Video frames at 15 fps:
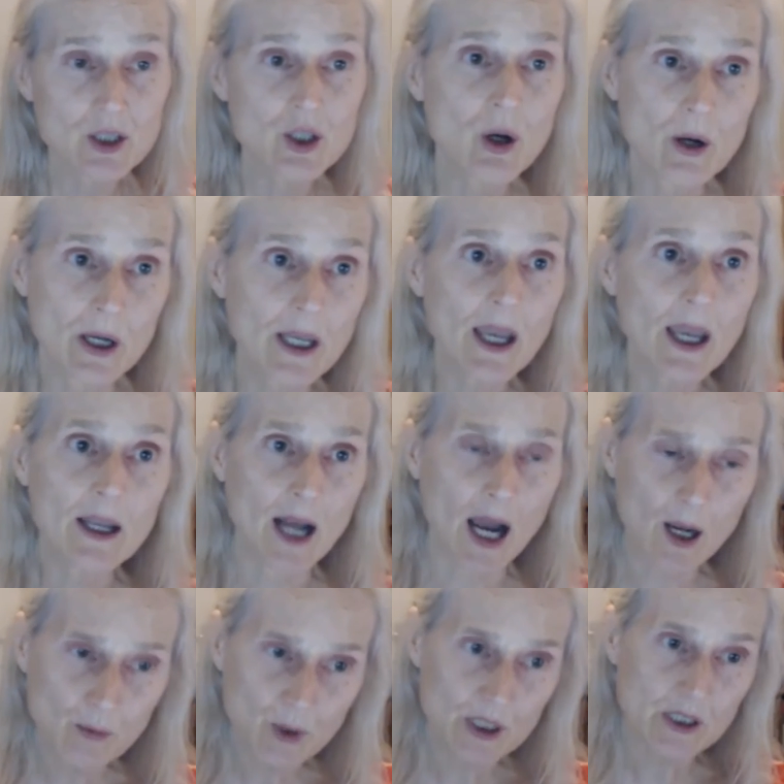So again,
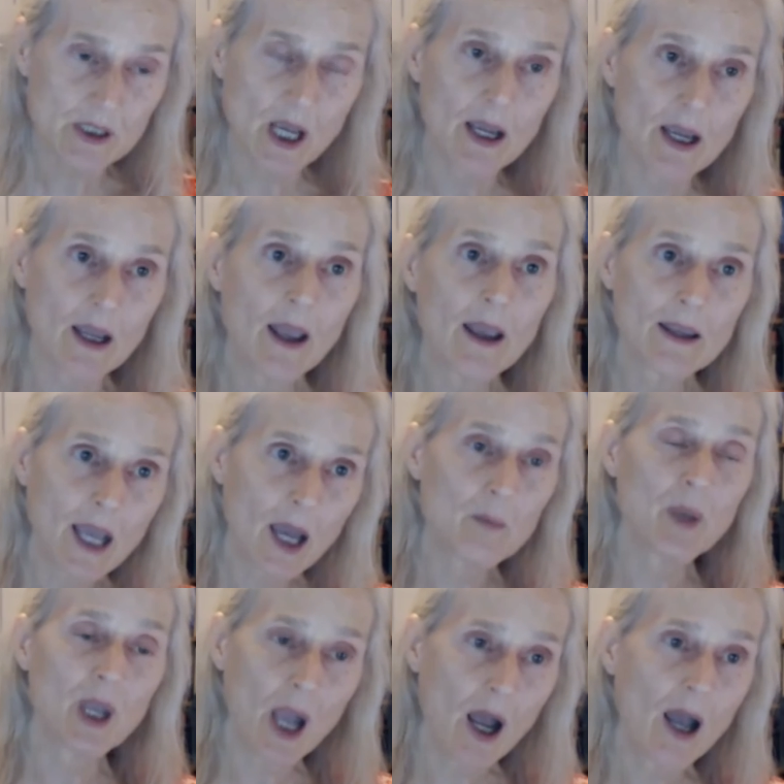I would say,
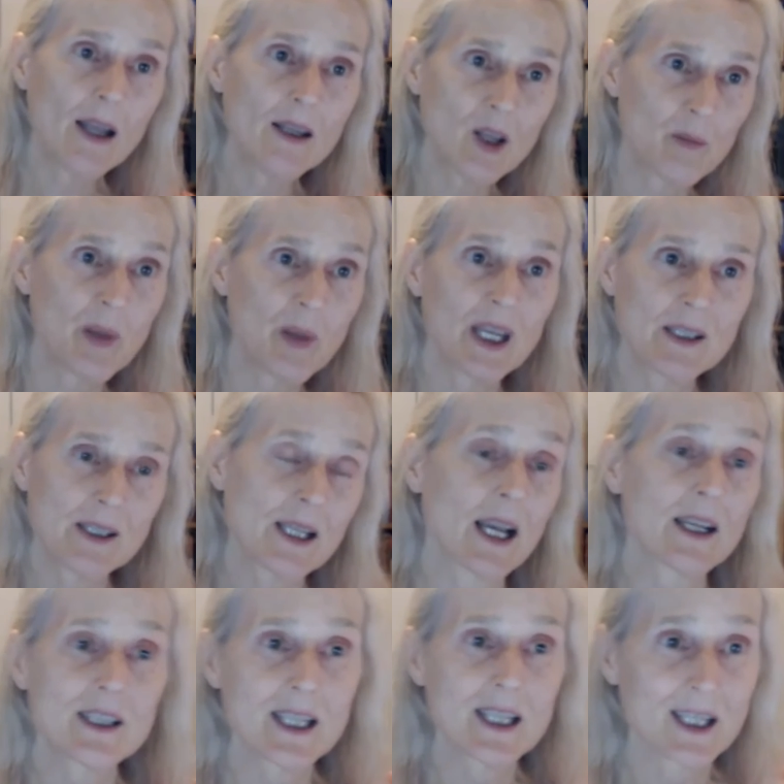get behind the big
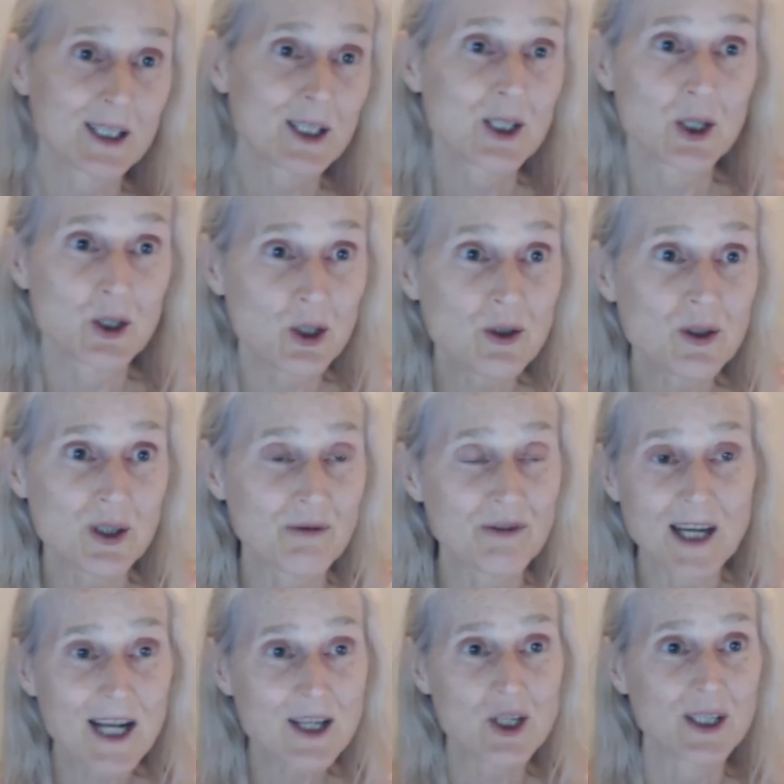sexy institution,
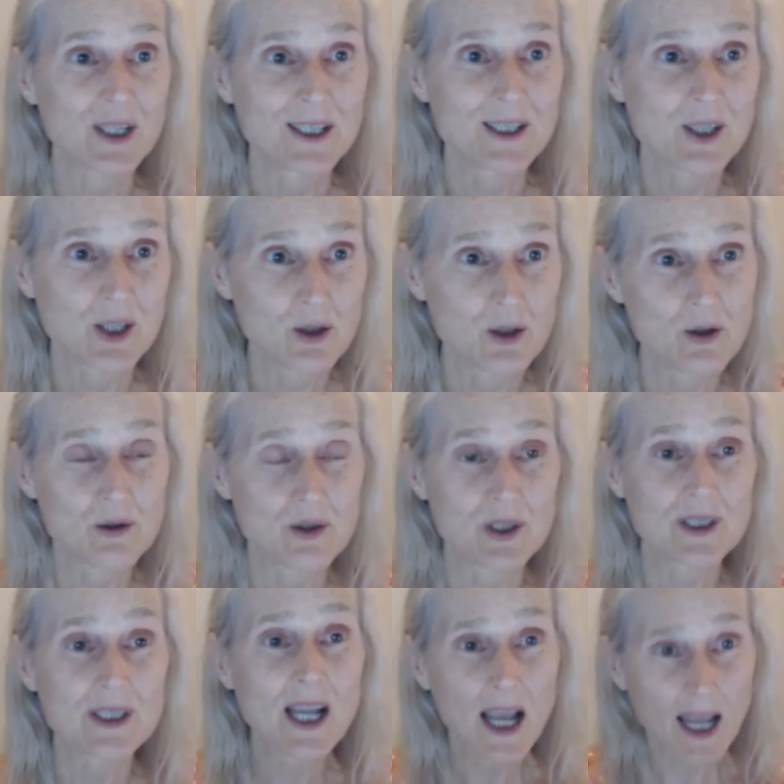financial
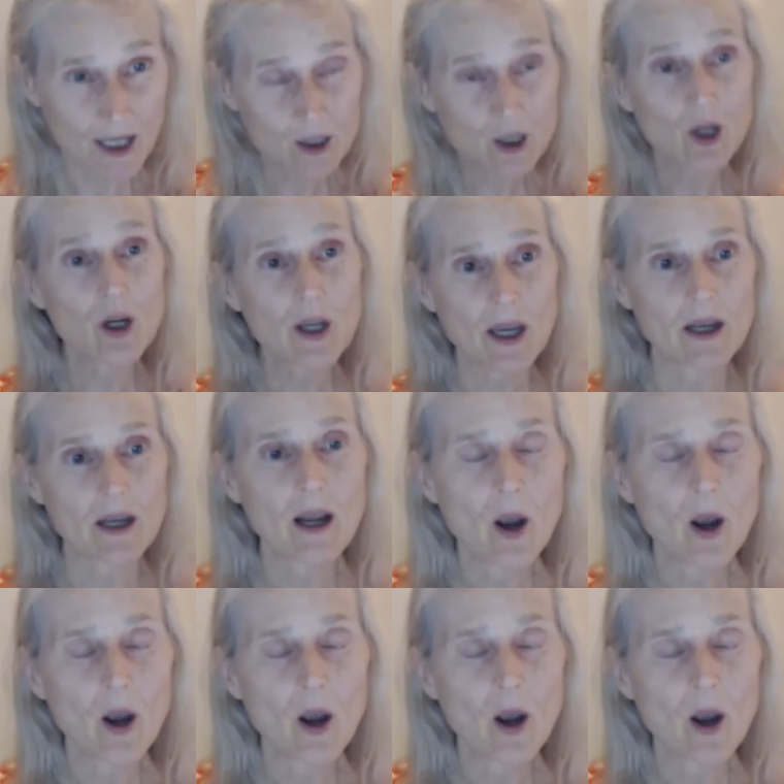institutions, and look at